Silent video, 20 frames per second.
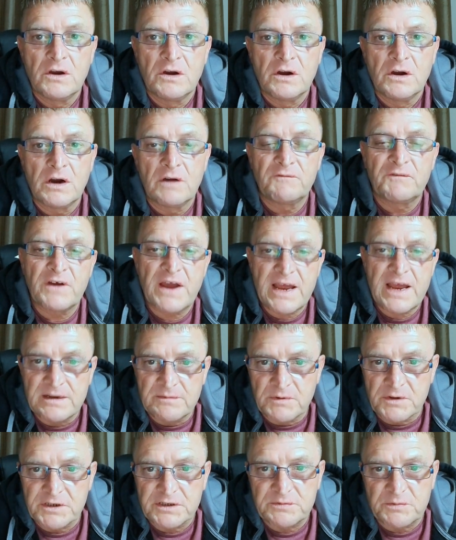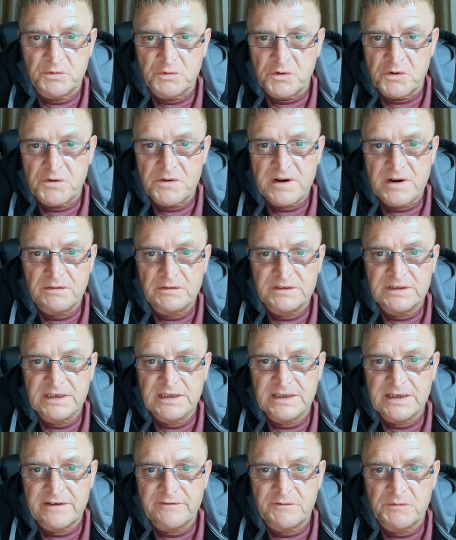And for anybody to run around
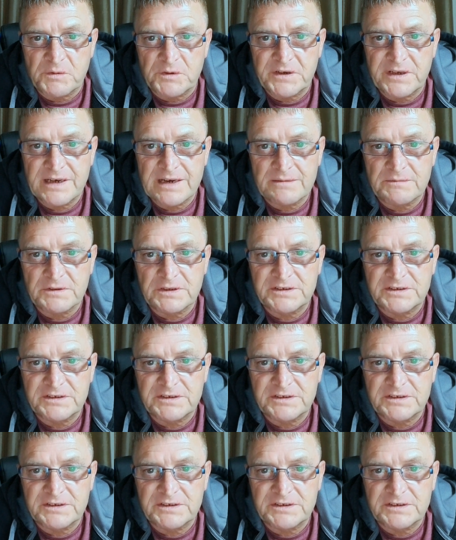telling everybody I'm